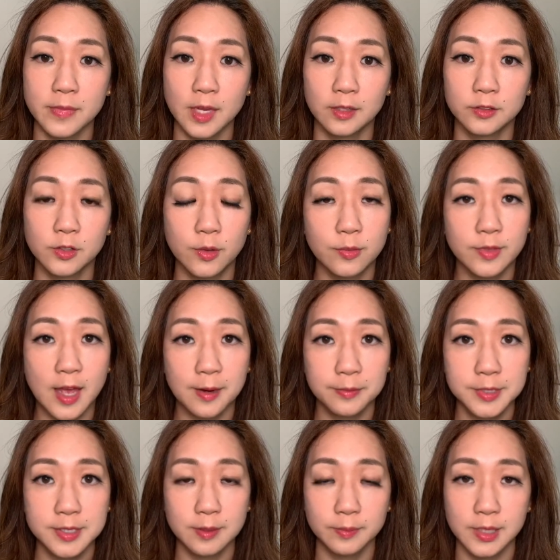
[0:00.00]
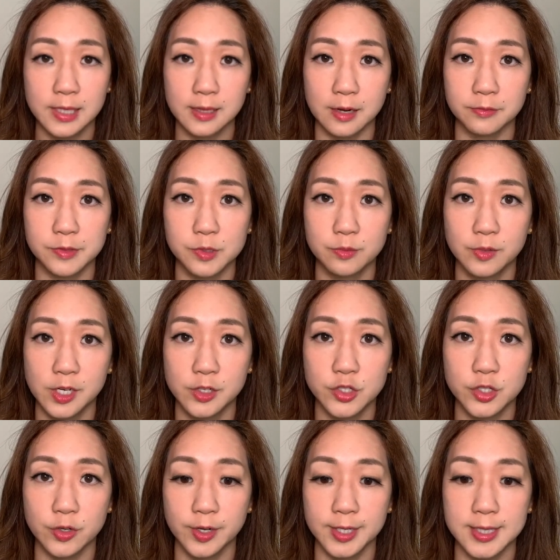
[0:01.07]
So that was something that was
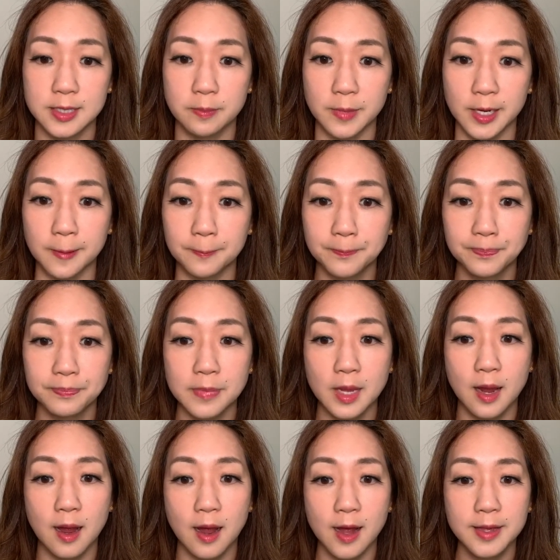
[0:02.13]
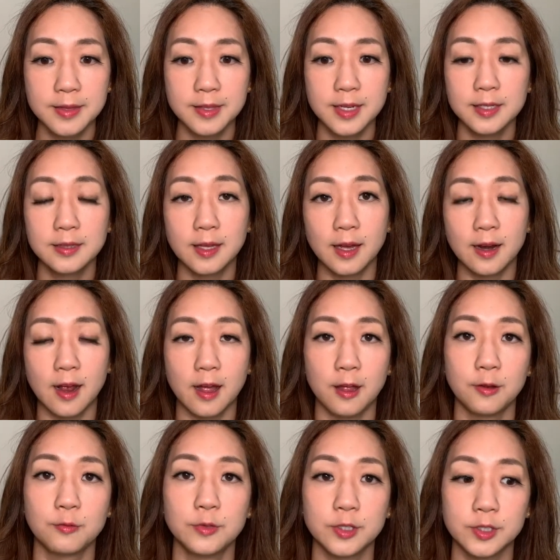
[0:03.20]
reassuring to me. I think that
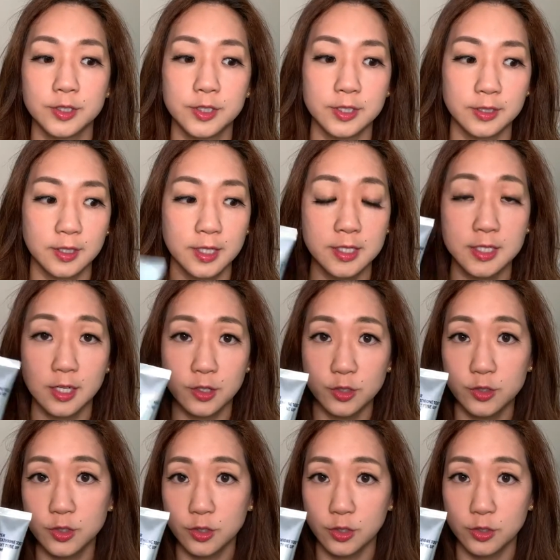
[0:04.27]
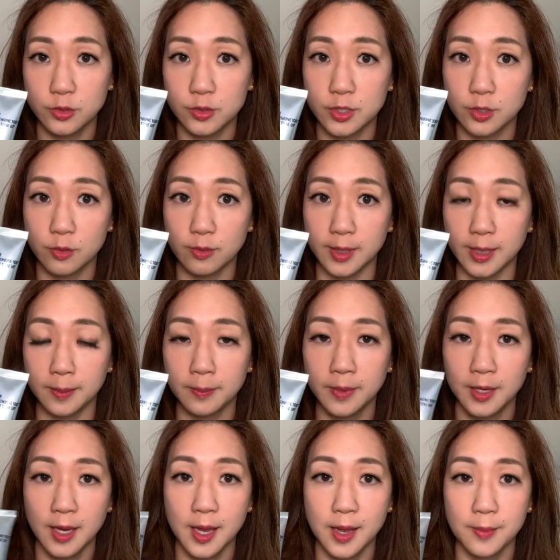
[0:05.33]
I would continue to use the cream
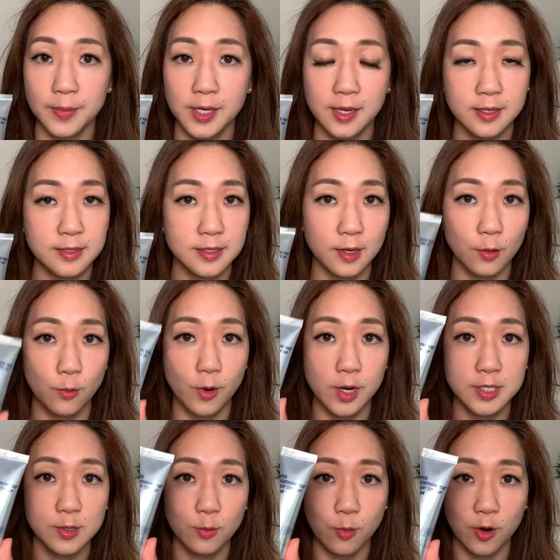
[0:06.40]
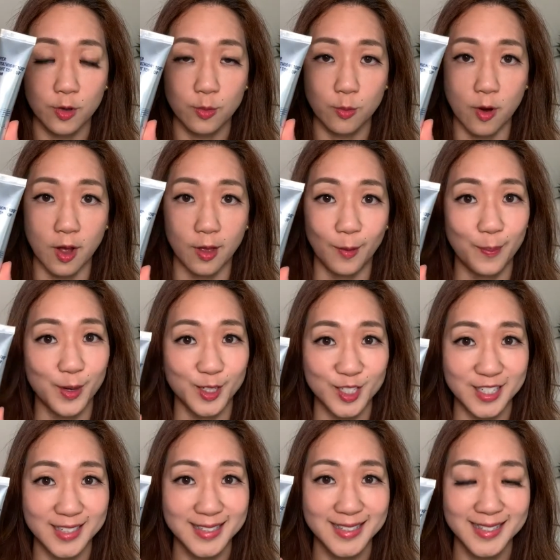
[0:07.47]
because it was a worthwhile
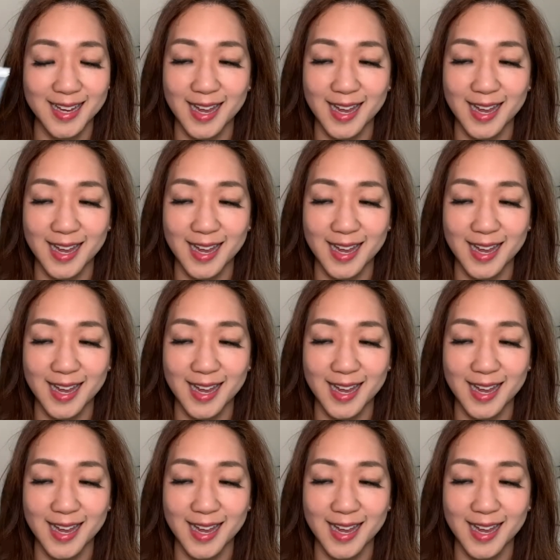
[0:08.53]
purchase,